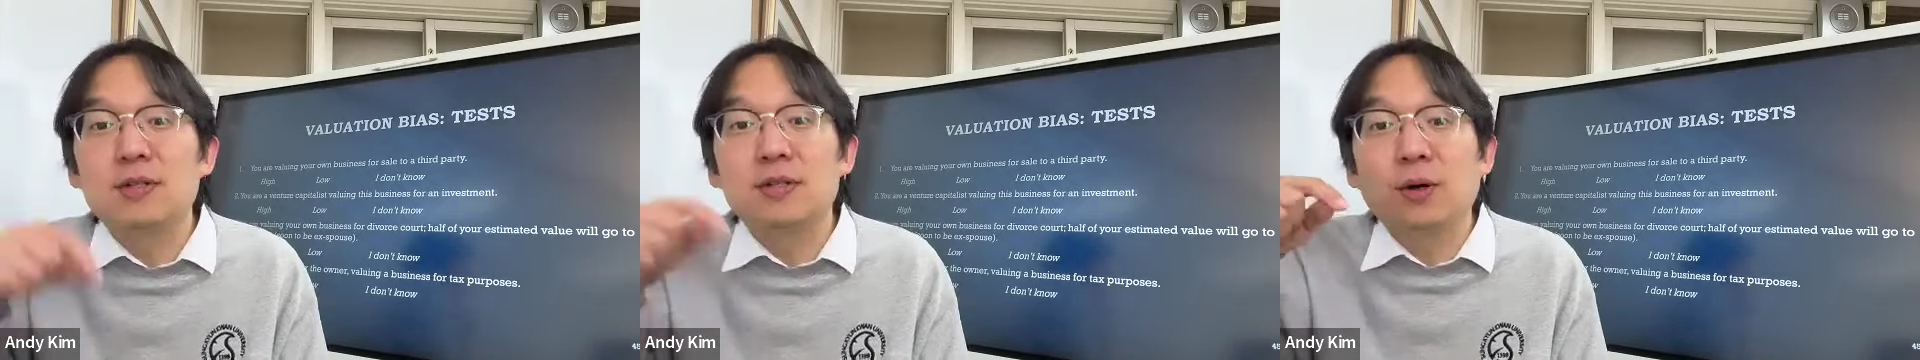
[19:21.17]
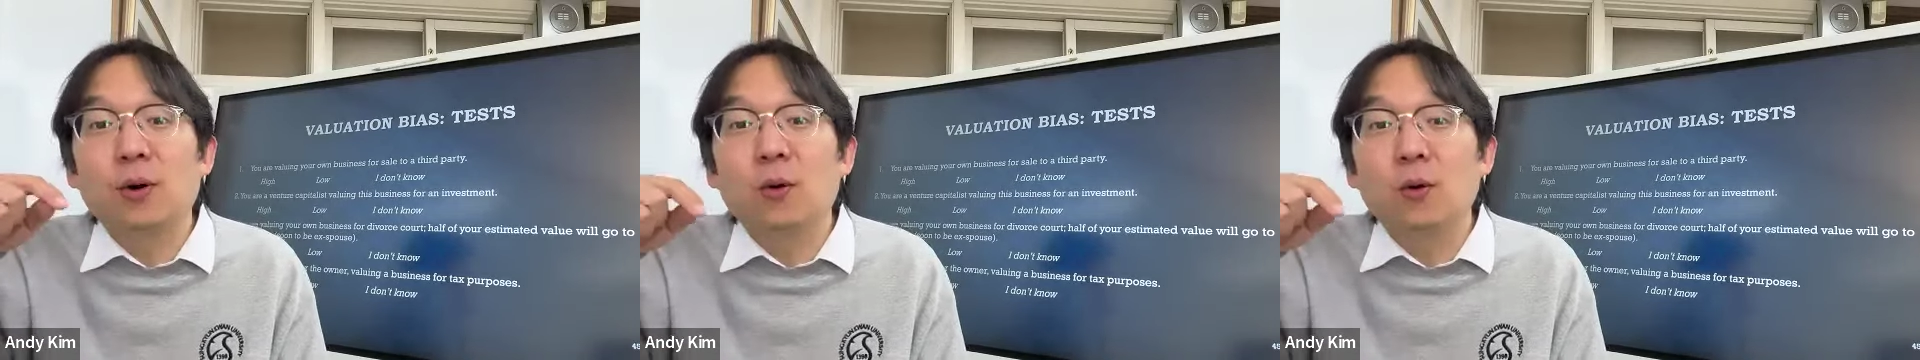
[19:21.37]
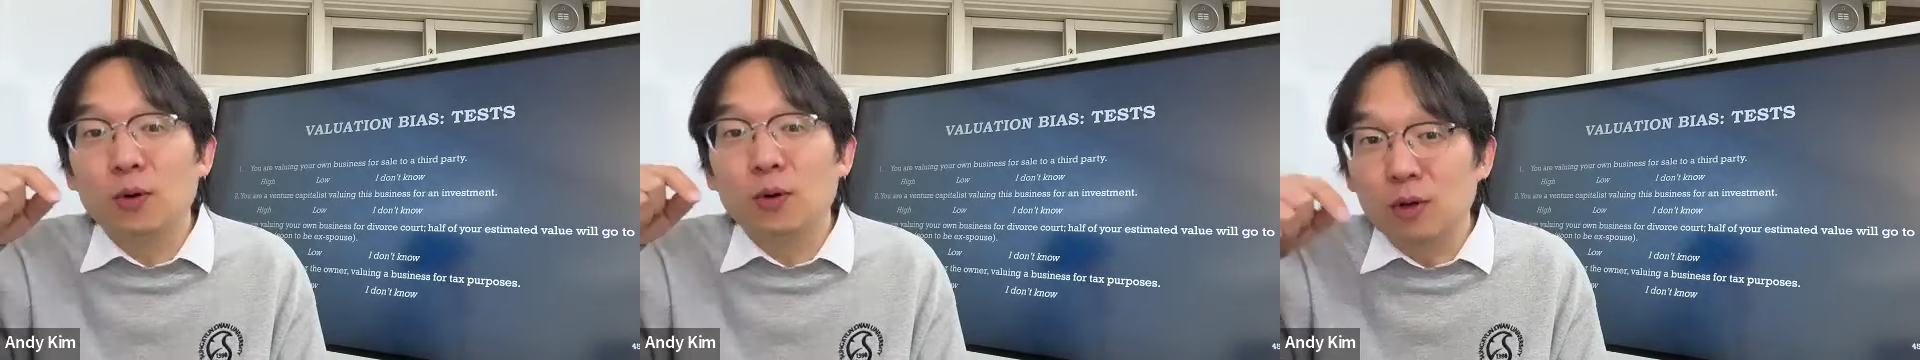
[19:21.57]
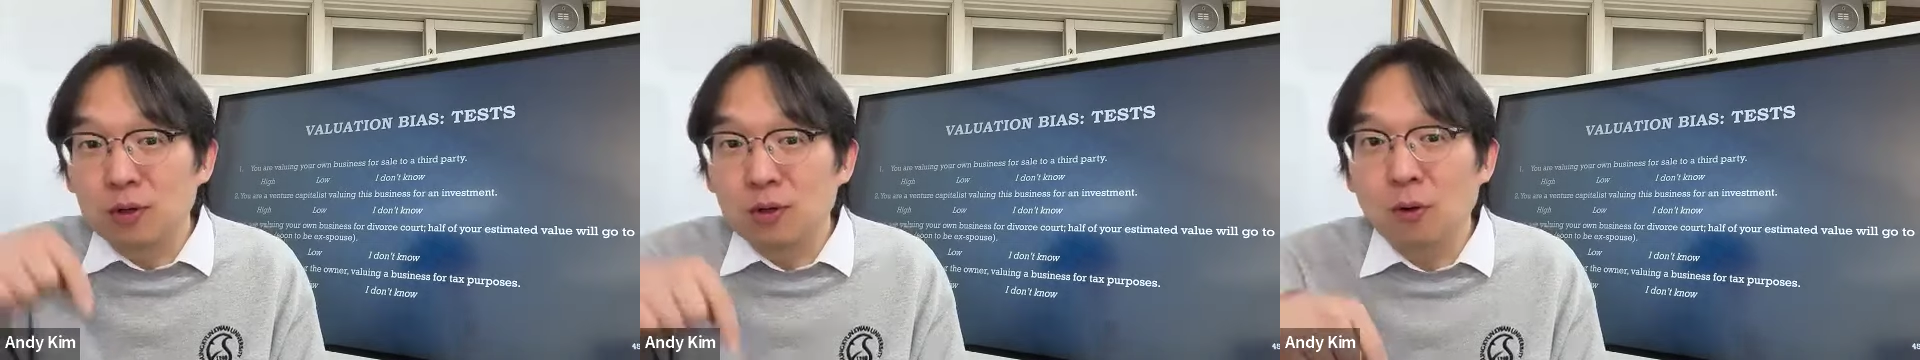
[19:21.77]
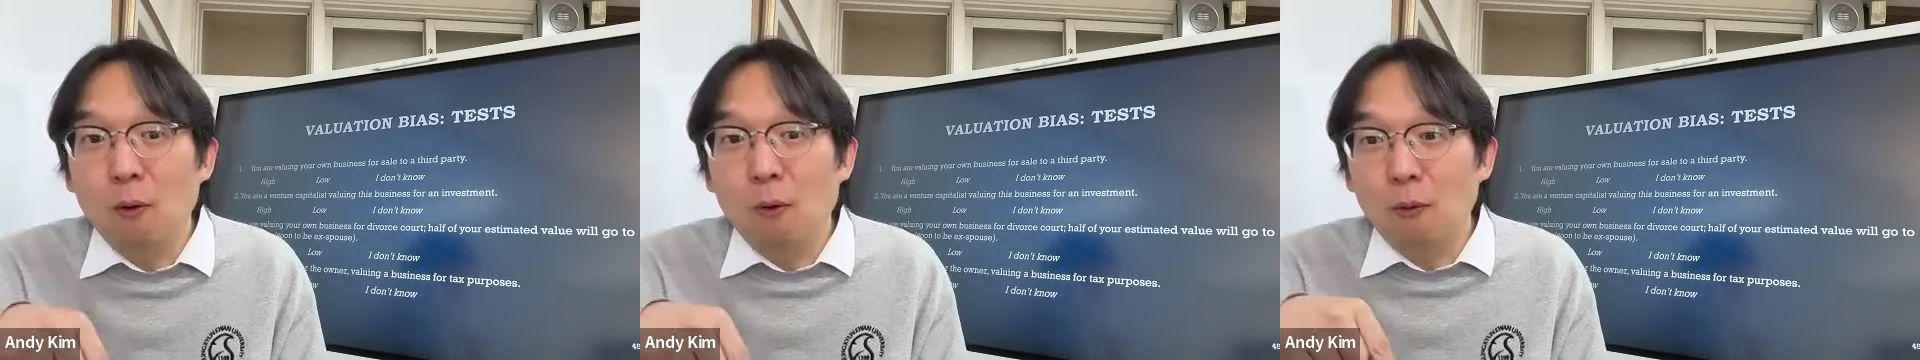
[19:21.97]
So
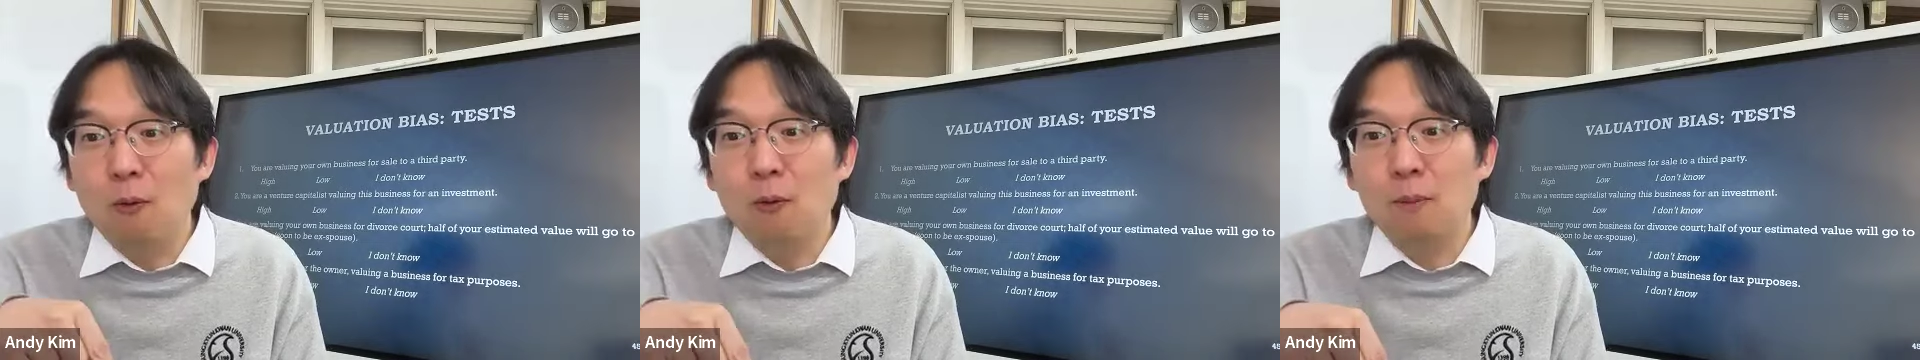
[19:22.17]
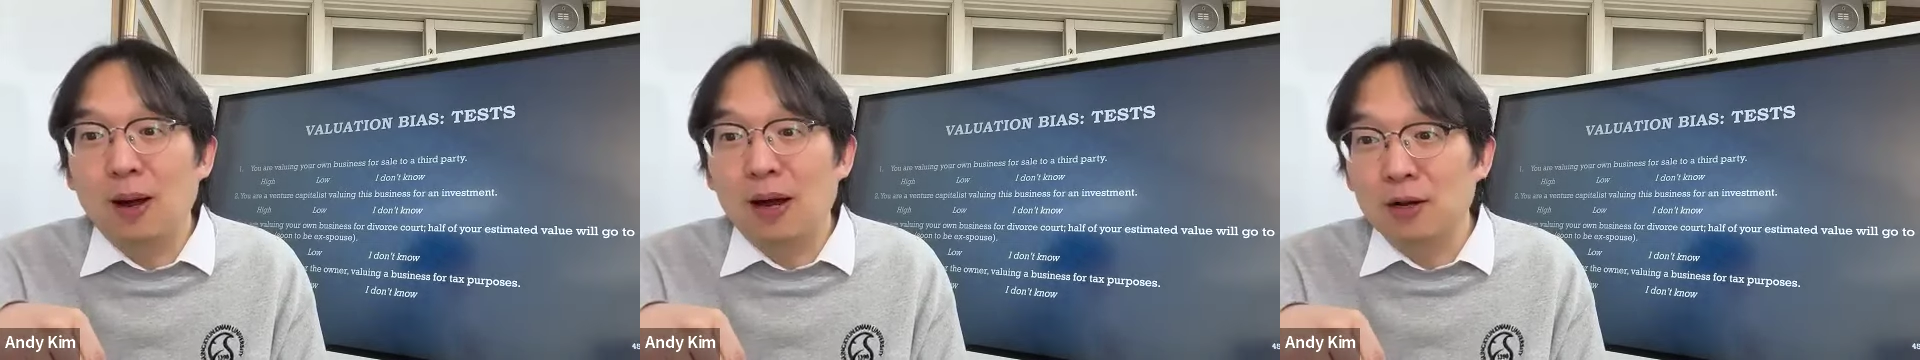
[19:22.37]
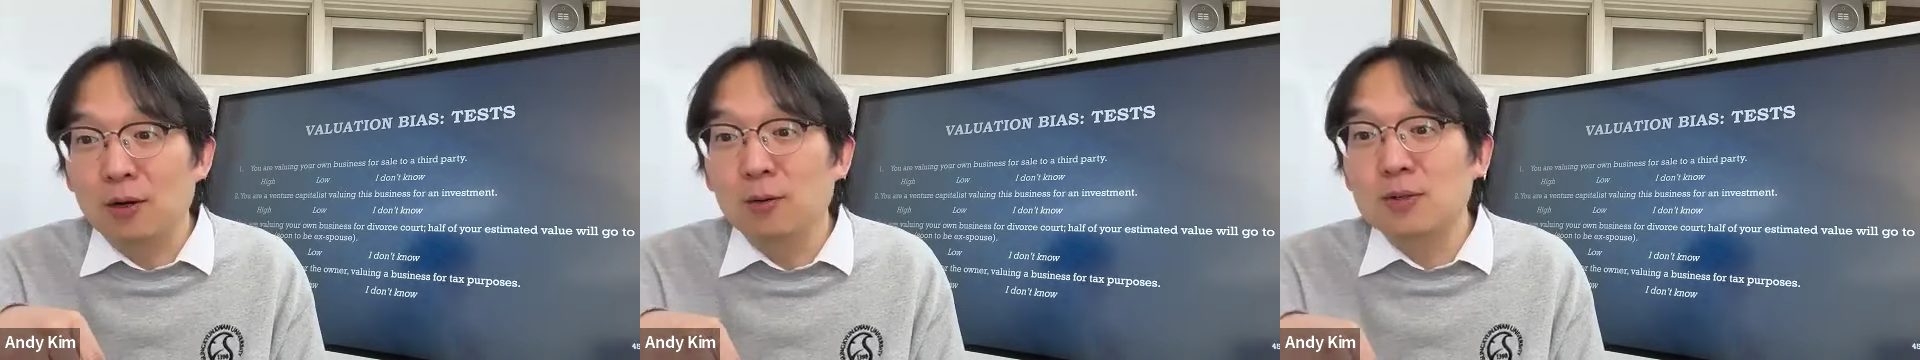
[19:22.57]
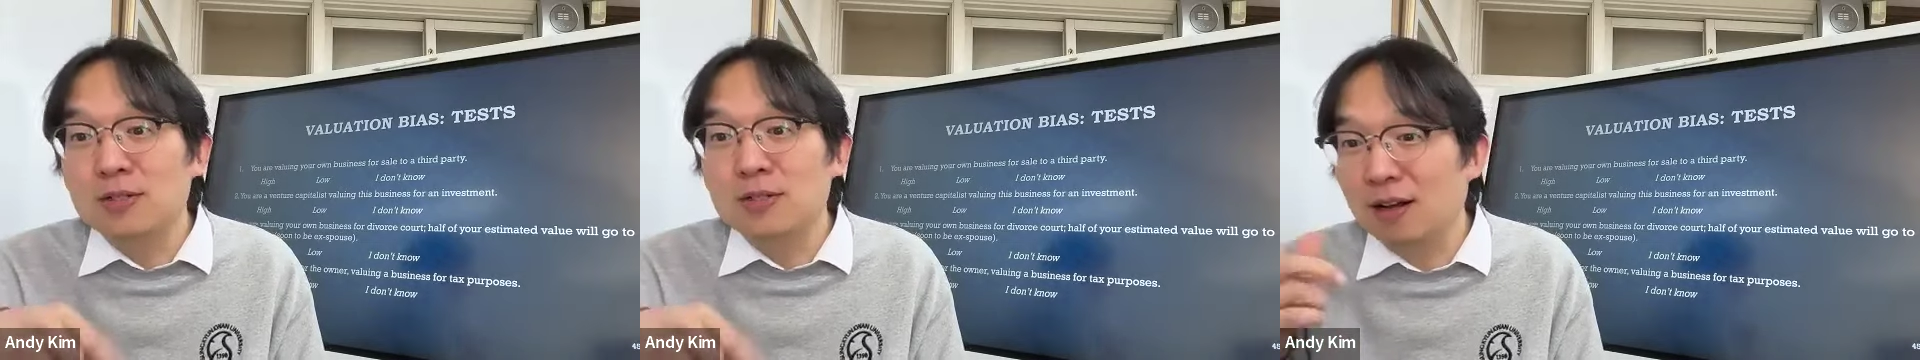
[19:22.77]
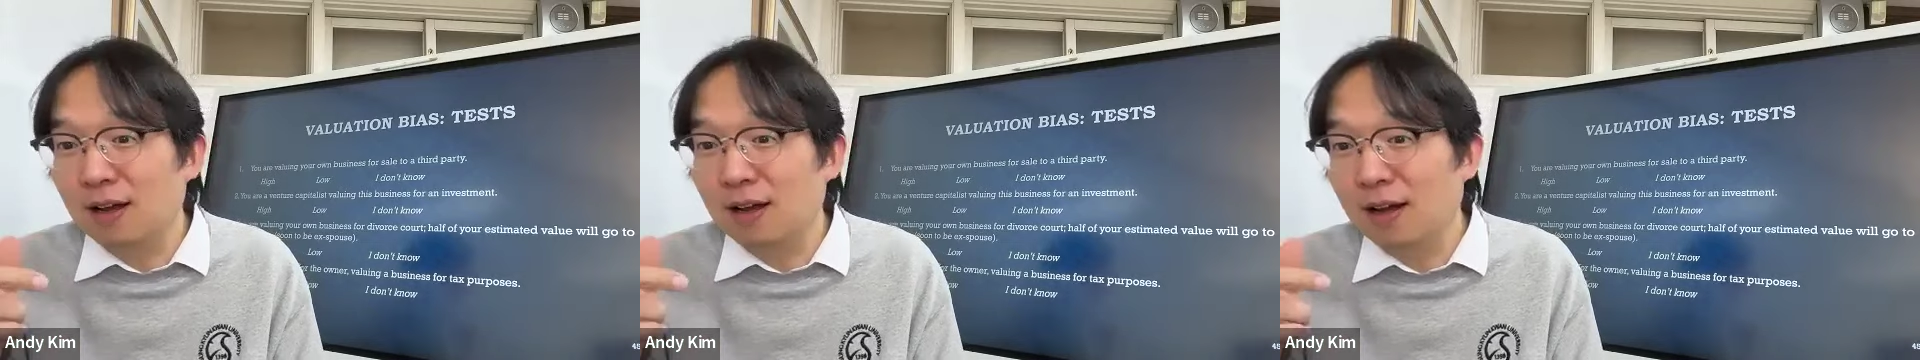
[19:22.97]
low, buy low,
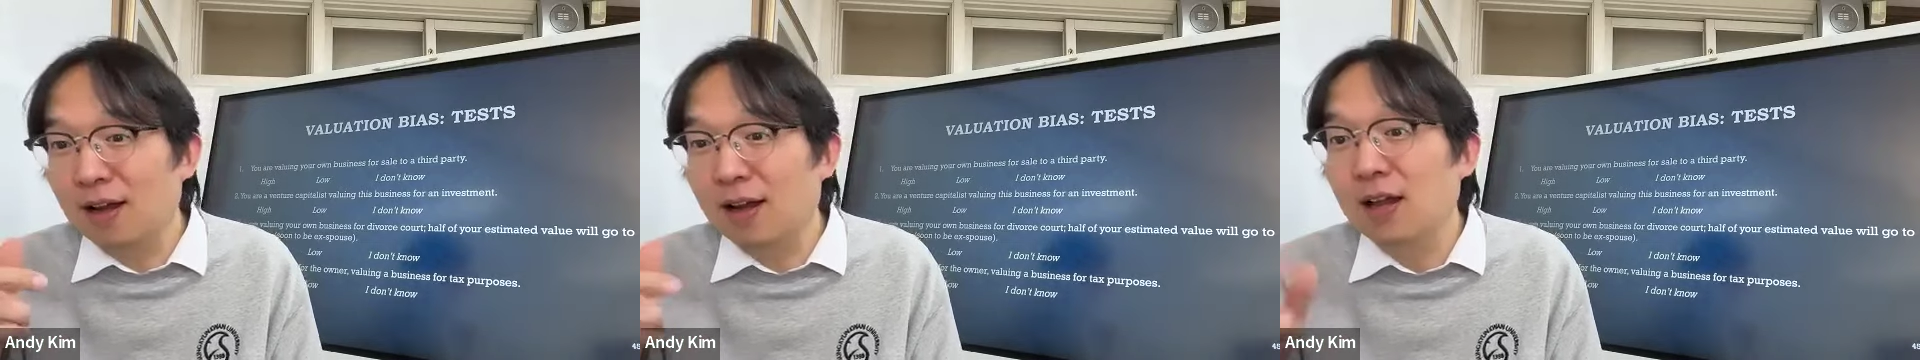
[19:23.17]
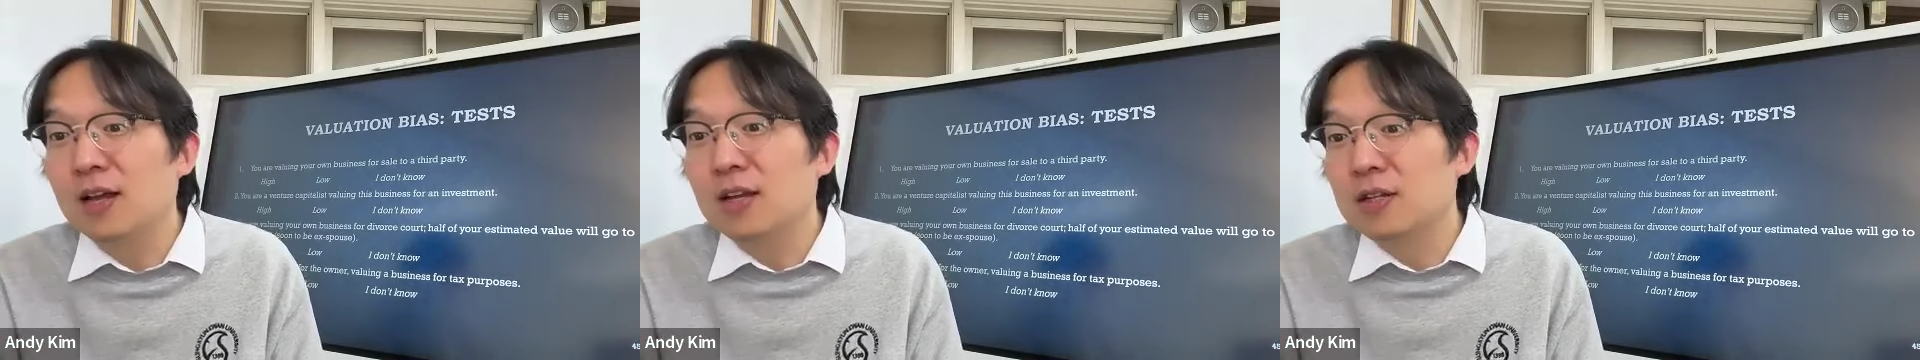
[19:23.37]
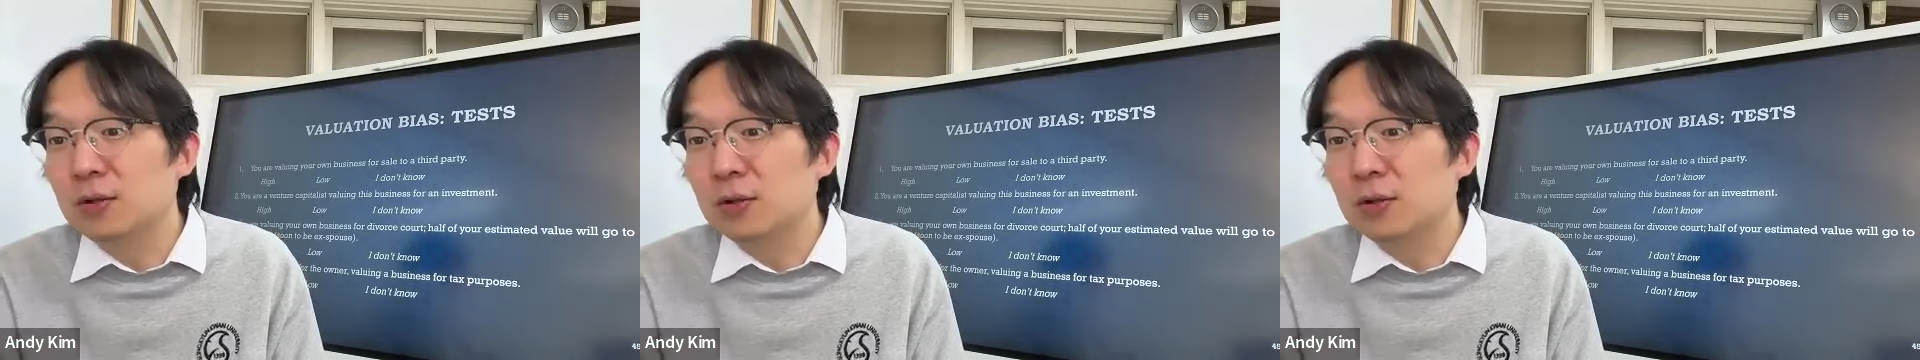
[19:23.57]
sell high.